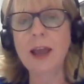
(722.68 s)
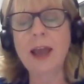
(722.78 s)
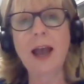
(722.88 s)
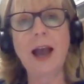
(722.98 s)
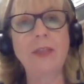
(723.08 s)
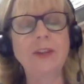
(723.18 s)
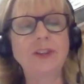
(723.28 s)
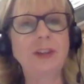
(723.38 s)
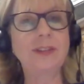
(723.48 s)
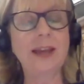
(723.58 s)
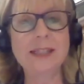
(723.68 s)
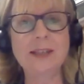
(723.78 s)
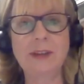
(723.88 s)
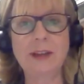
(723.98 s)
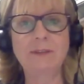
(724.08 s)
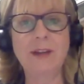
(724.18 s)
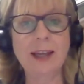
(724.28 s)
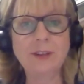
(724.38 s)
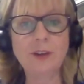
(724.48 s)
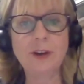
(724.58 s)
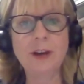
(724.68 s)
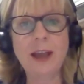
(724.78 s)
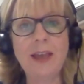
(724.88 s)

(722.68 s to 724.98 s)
and the Chief Scientific Advisor,